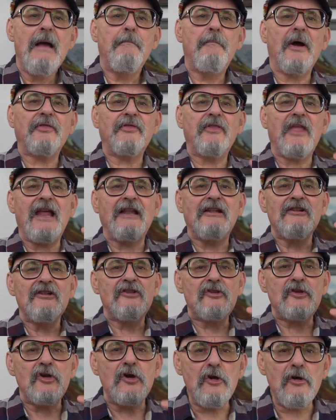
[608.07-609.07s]
But then
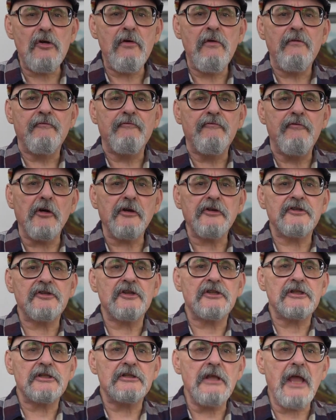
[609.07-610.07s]
two
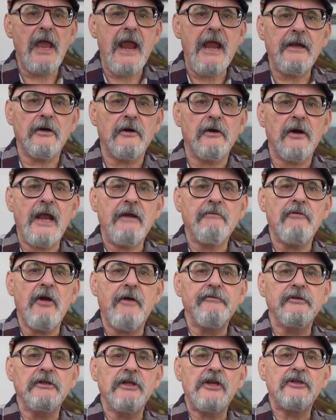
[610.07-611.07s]
verses later in
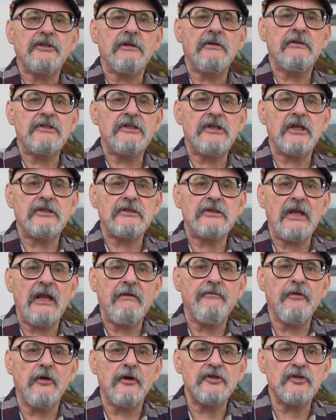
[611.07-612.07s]
Revelation
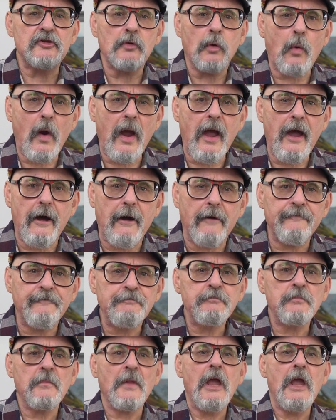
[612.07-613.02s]
sixteen, verse twelve,